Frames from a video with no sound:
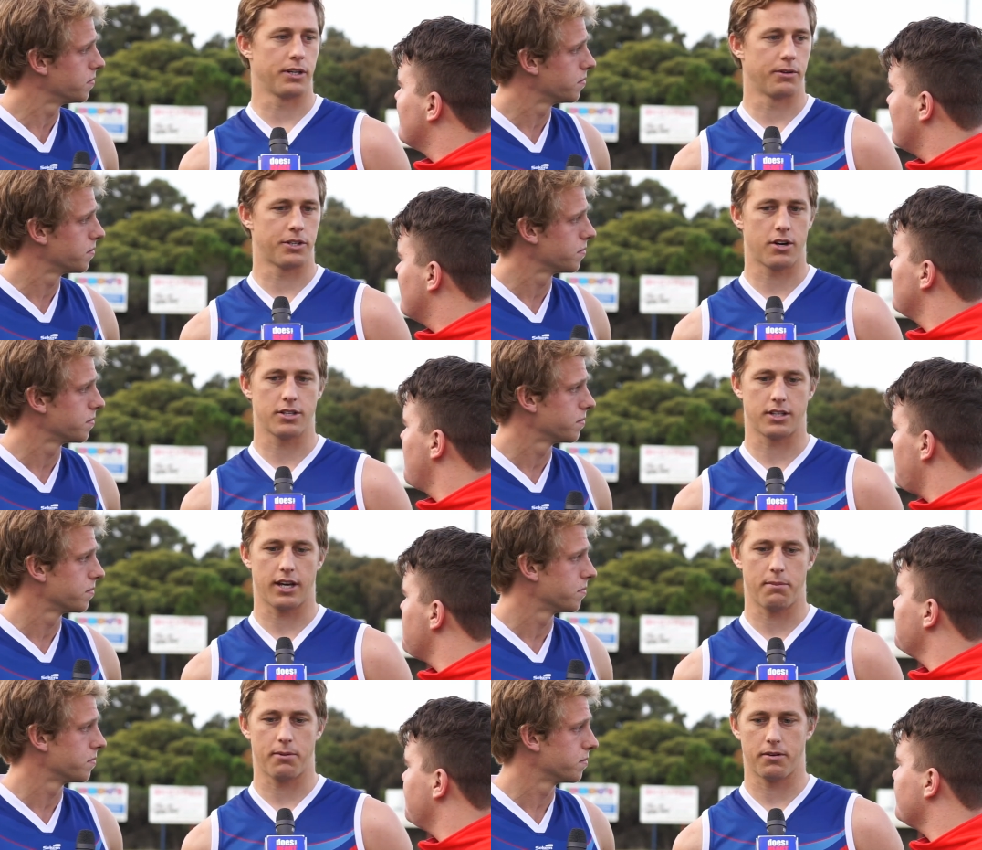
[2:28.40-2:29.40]
Speaker 1: We, we tried to
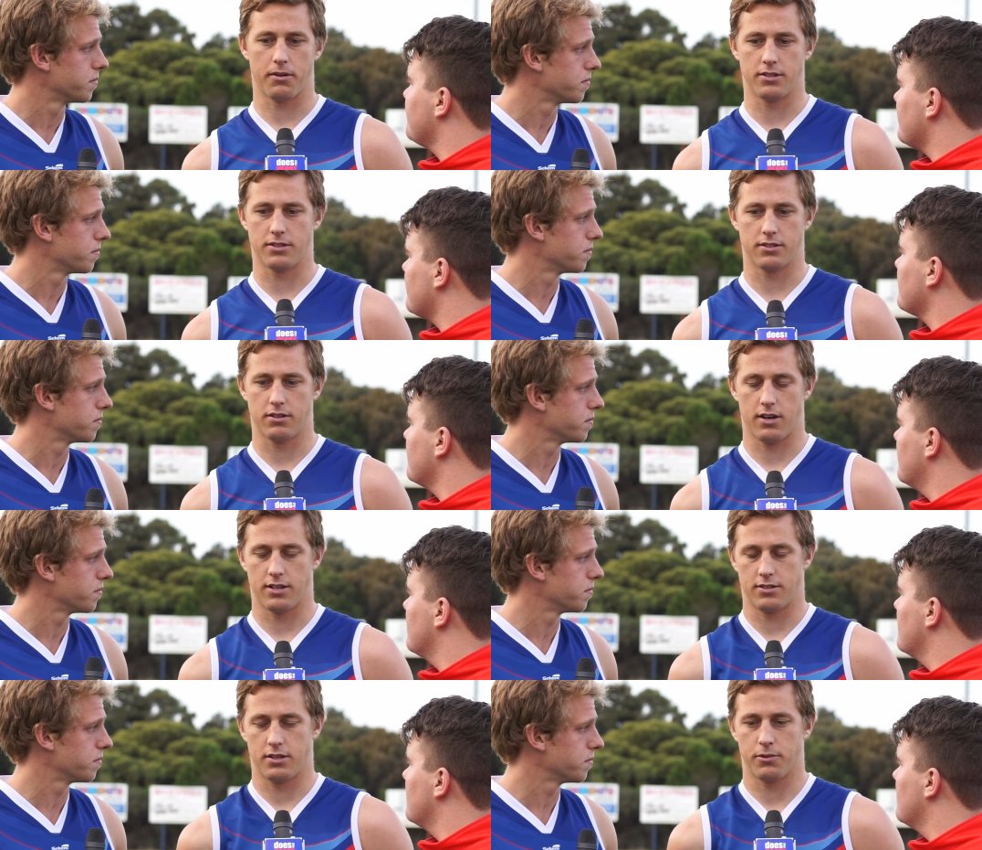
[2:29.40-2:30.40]
keep it as,
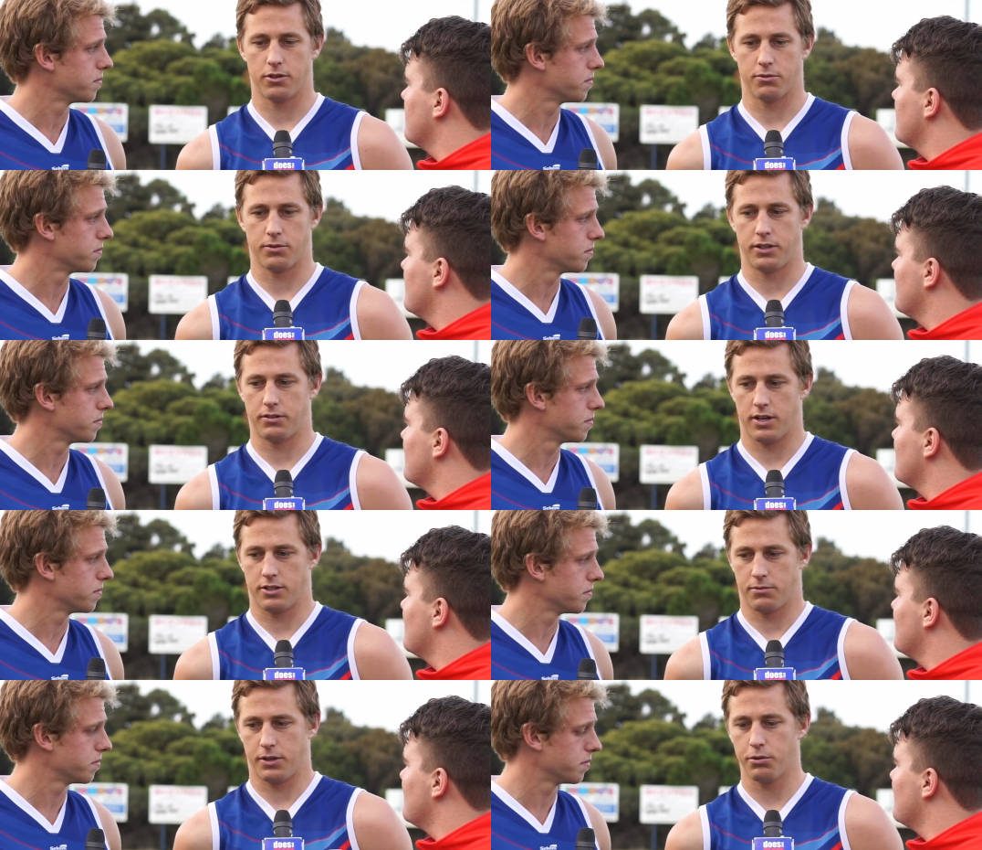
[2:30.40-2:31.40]
as similar as we
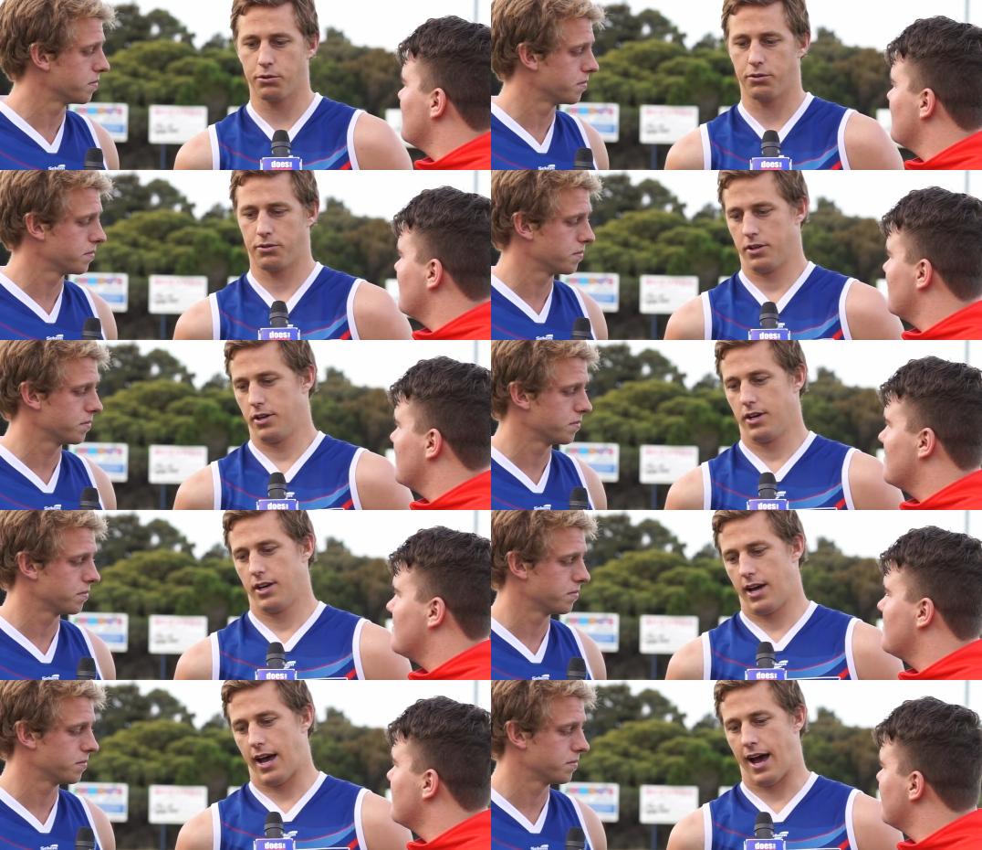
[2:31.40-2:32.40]
as we could,
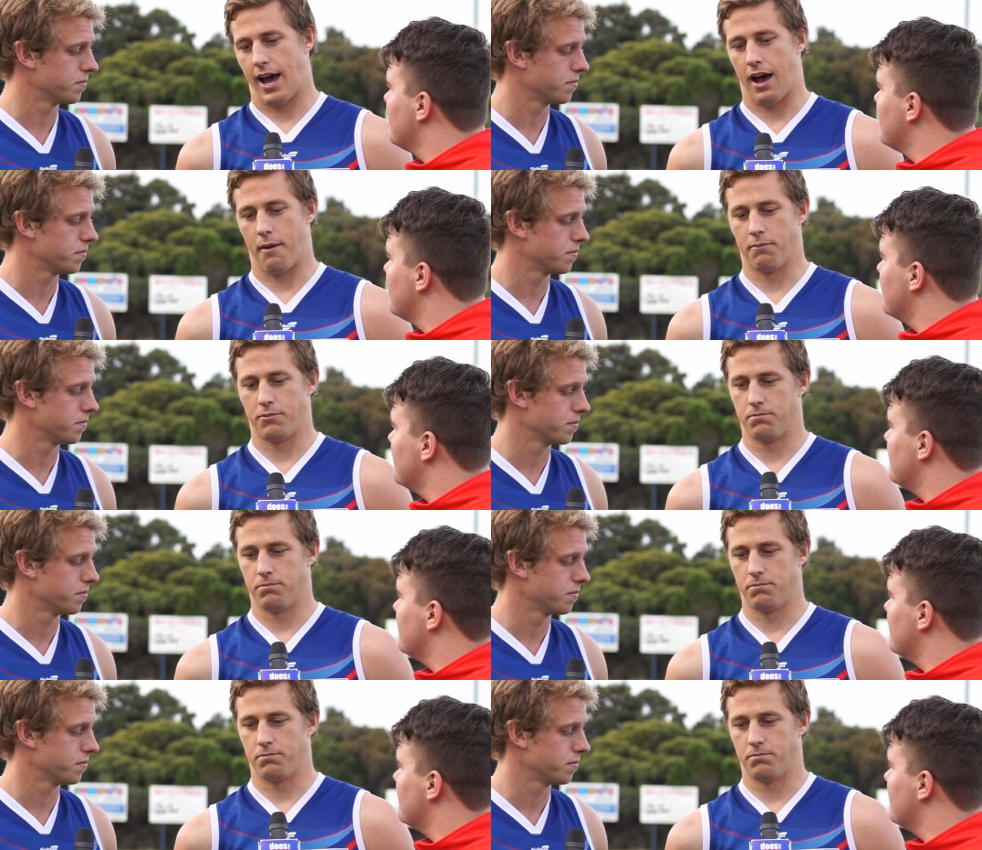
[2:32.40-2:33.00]
um,